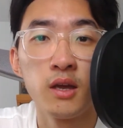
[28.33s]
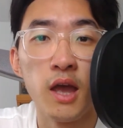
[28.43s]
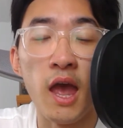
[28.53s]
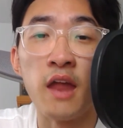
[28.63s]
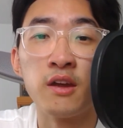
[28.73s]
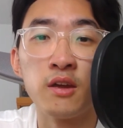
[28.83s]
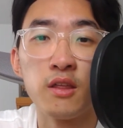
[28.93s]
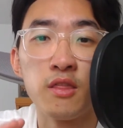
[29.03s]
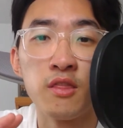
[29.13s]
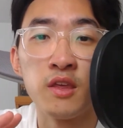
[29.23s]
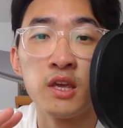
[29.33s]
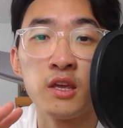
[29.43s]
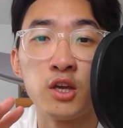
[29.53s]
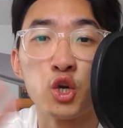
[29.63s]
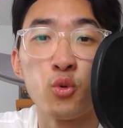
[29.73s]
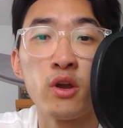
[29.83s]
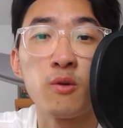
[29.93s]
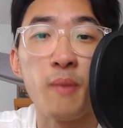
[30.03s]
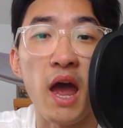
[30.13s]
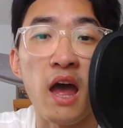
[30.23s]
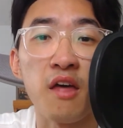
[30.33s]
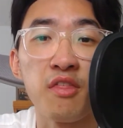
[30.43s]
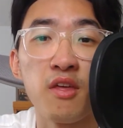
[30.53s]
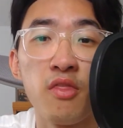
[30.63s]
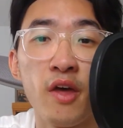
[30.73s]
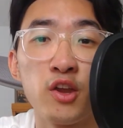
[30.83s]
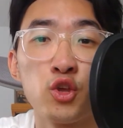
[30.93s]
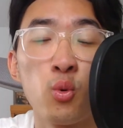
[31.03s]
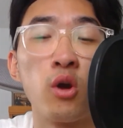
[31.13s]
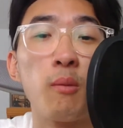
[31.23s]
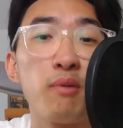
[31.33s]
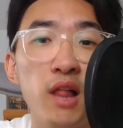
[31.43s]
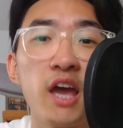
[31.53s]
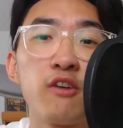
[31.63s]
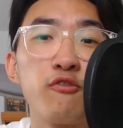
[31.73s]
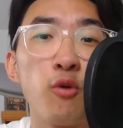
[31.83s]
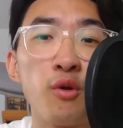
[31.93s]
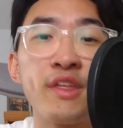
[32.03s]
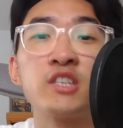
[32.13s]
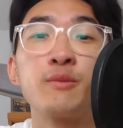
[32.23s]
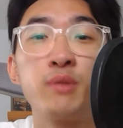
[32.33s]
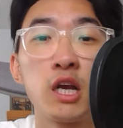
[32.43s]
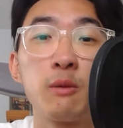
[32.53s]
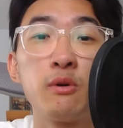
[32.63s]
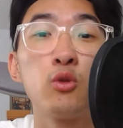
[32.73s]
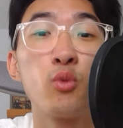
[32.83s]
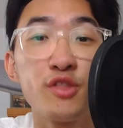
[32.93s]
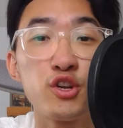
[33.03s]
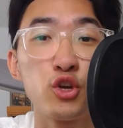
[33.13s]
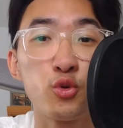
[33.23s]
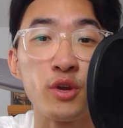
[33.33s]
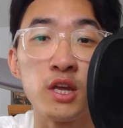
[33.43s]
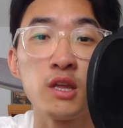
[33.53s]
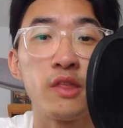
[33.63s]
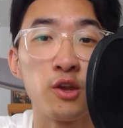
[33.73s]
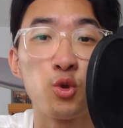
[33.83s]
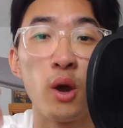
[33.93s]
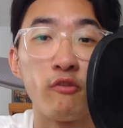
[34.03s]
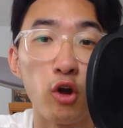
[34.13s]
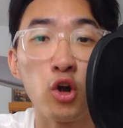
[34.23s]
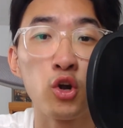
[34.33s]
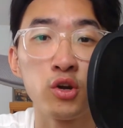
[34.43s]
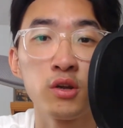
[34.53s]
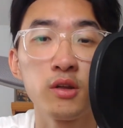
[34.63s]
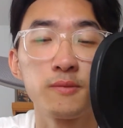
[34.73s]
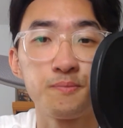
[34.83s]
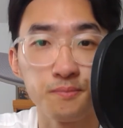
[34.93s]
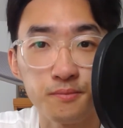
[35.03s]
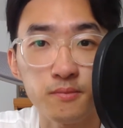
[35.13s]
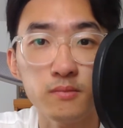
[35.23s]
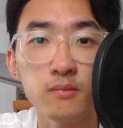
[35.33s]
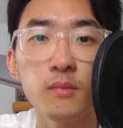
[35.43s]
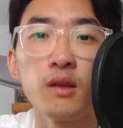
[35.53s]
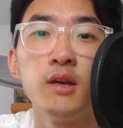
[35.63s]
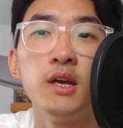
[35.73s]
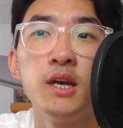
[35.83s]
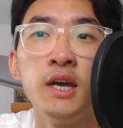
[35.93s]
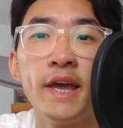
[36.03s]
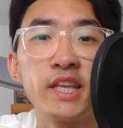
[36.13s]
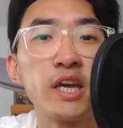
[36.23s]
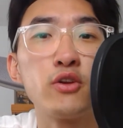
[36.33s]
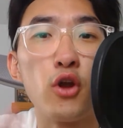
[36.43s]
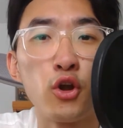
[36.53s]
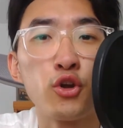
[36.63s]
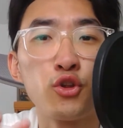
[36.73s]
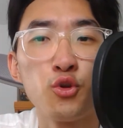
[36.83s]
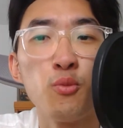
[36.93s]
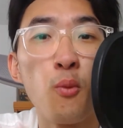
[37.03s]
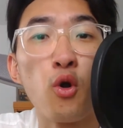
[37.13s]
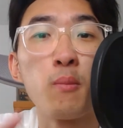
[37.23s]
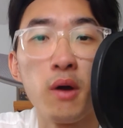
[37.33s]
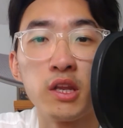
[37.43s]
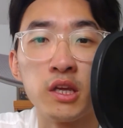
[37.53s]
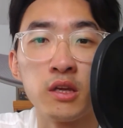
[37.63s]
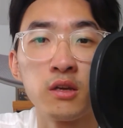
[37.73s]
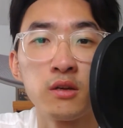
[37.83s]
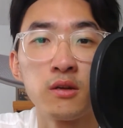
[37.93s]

and the career path that you are applying for that is applicable with the degree that you have earned, it can earn you more money,